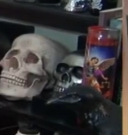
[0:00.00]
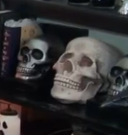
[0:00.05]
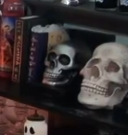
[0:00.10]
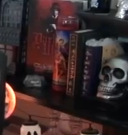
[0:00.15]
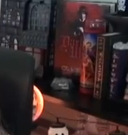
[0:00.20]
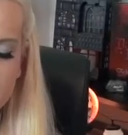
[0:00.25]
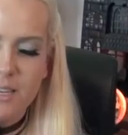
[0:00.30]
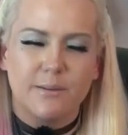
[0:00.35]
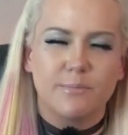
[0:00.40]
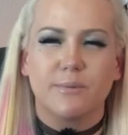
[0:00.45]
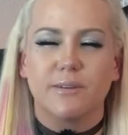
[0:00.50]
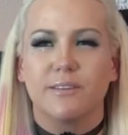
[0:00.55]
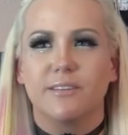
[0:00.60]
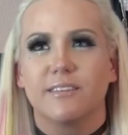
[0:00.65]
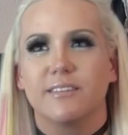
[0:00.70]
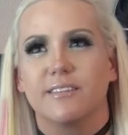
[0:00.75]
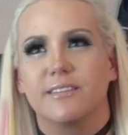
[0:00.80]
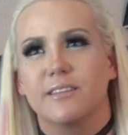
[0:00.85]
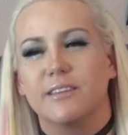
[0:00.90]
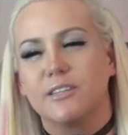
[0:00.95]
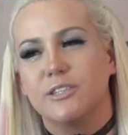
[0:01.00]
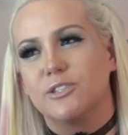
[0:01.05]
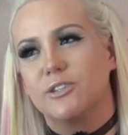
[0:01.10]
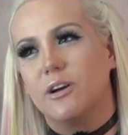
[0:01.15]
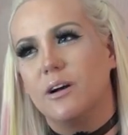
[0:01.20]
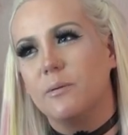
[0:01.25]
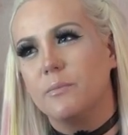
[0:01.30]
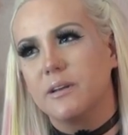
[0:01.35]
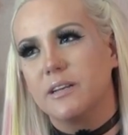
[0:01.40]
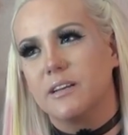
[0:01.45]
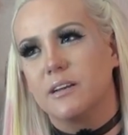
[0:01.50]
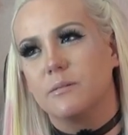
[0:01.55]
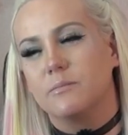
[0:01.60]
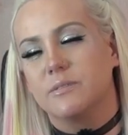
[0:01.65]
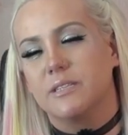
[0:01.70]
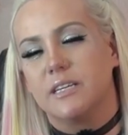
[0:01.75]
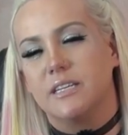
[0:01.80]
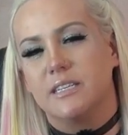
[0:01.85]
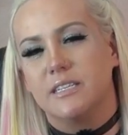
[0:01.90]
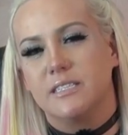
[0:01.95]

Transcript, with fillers: Except the shaman comes in.